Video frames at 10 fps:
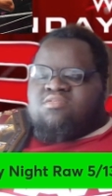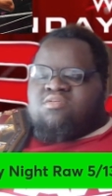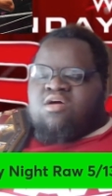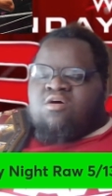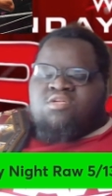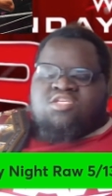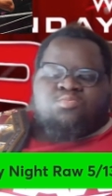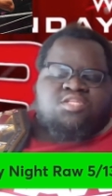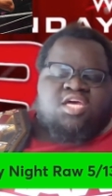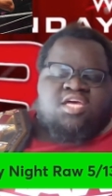Otis,
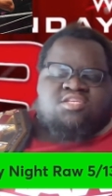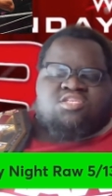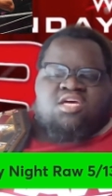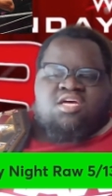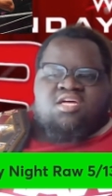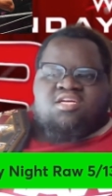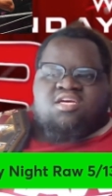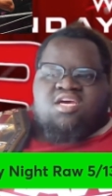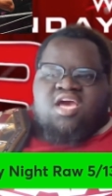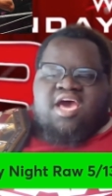but then
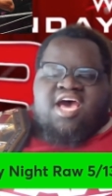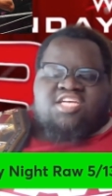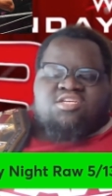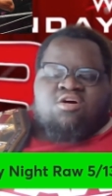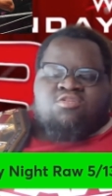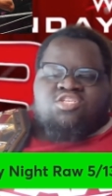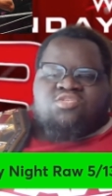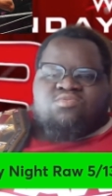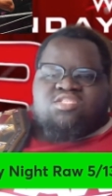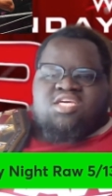as Otis
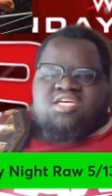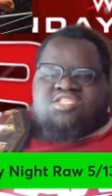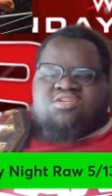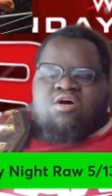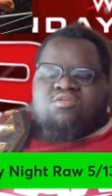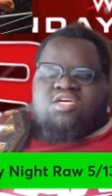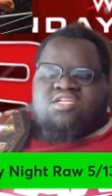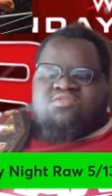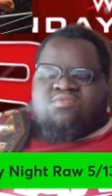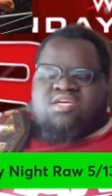was getting scolded in
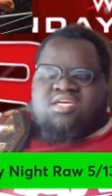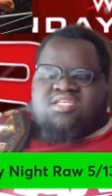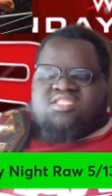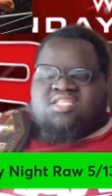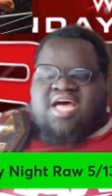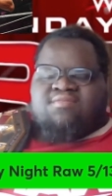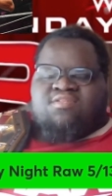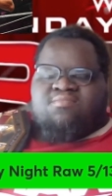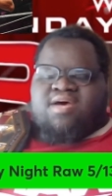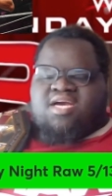the ring and slapped in
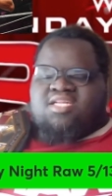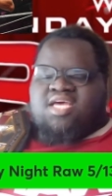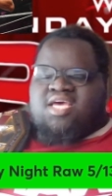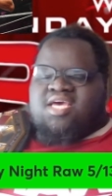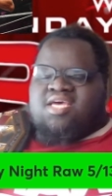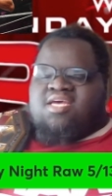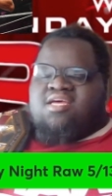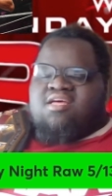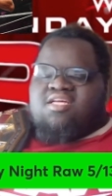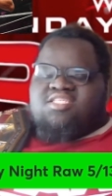the back of the head,
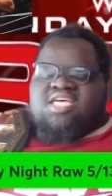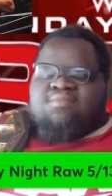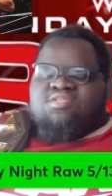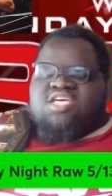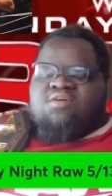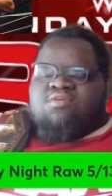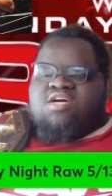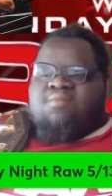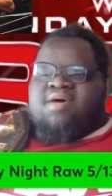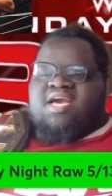Sami Zayn would
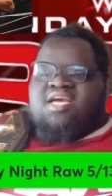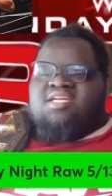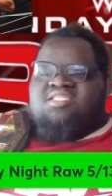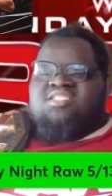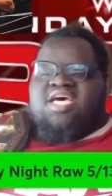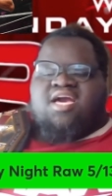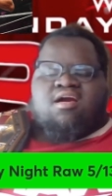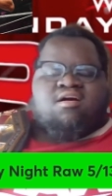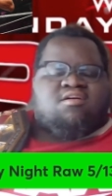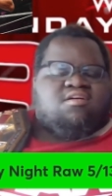come back and attack
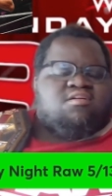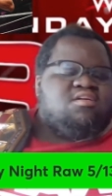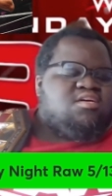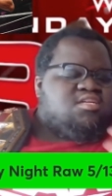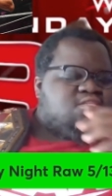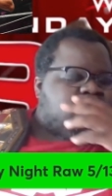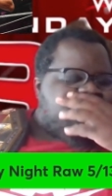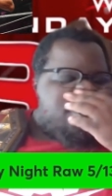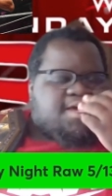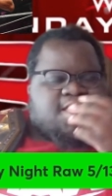
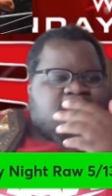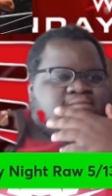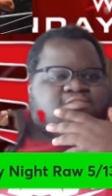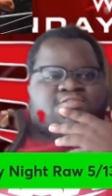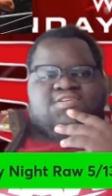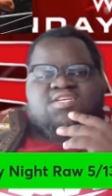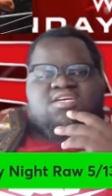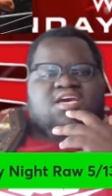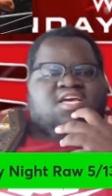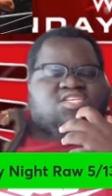Chad Gable
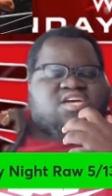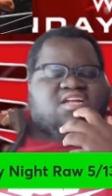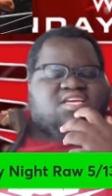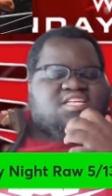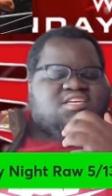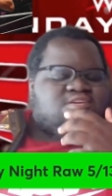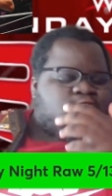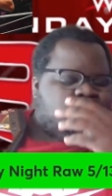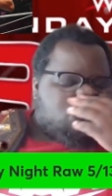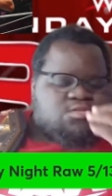and try to hit him
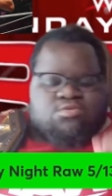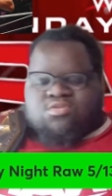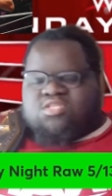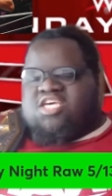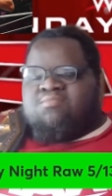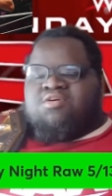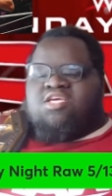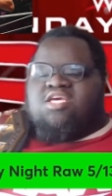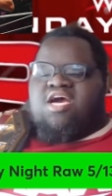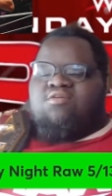with a Halloween kick, but
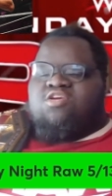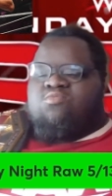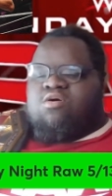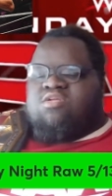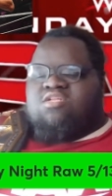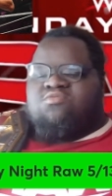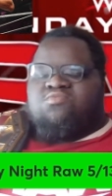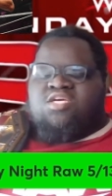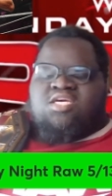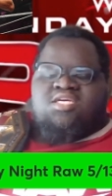he got re-rolled out the
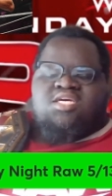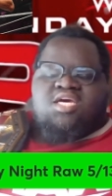ring.